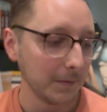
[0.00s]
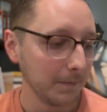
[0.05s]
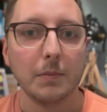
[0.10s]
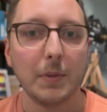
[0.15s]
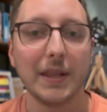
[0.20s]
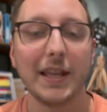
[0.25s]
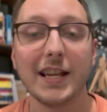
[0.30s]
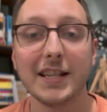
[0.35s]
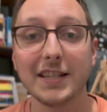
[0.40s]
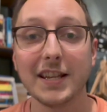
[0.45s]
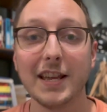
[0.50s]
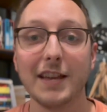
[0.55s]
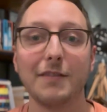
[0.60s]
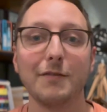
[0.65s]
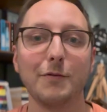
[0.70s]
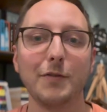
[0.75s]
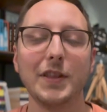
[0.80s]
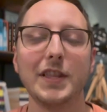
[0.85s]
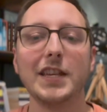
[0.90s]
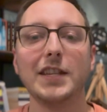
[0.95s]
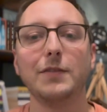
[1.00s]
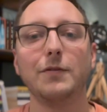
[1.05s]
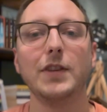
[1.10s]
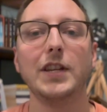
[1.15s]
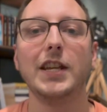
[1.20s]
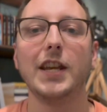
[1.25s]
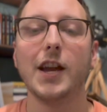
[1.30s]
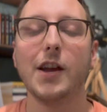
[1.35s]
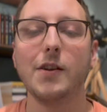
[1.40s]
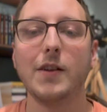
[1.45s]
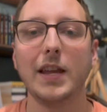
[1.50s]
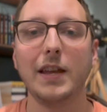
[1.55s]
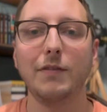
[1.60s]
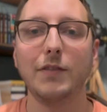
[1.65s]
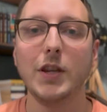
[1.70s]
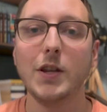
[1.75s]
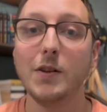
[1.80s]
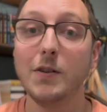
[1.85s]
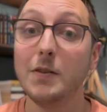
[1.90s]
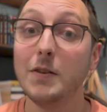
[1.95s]
But that's it for this video. If
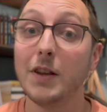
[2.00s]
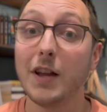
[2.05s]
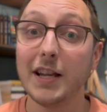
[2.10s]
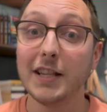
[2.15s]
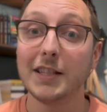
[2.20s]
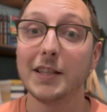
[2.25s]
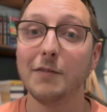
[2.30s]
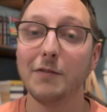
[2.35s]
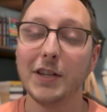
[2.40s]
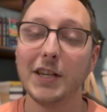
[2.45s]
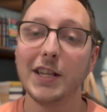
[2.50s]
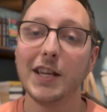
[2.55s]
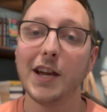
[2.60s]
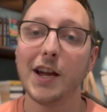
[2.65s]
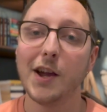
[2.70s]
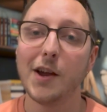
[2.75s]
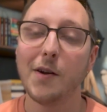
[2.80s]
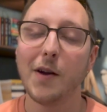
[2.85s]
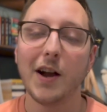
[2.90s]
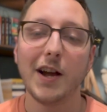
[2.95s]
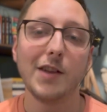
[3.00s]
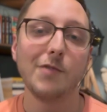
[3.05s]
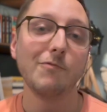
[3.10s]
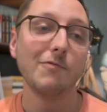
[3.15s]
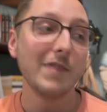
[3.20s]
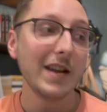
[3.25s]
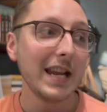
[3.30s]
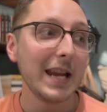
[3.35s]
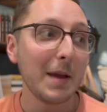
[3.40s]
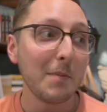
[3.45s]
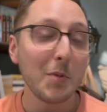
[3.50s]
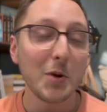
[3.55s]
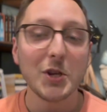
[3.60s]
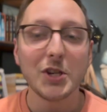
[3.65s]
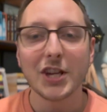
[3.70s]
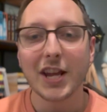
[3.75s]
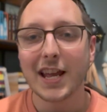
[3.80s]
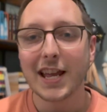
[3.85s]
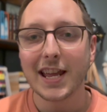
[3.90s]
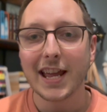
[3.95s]
you liked the video, I'd really
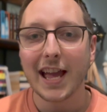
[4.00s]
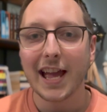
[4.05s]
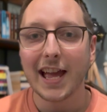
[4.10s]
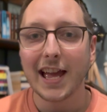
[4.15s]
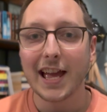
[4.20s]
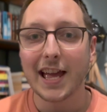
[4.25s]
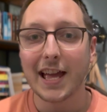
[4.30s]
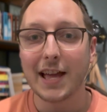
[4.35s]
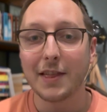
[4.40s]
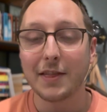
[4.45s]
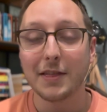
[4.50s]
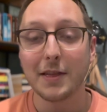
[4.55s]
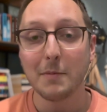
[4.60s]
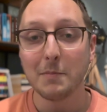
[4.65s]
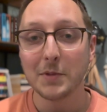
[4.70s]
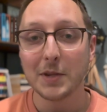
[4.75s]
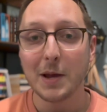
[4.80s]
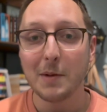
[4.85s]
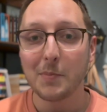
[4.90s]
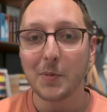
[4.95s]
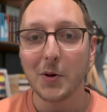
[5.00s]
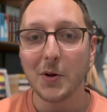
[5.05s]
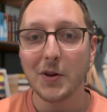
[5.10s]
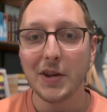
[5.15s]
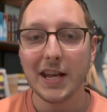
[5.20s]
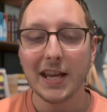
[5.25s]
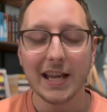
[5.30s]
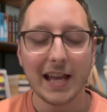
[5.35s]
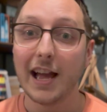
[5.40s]
appreciate a thumbs up on it.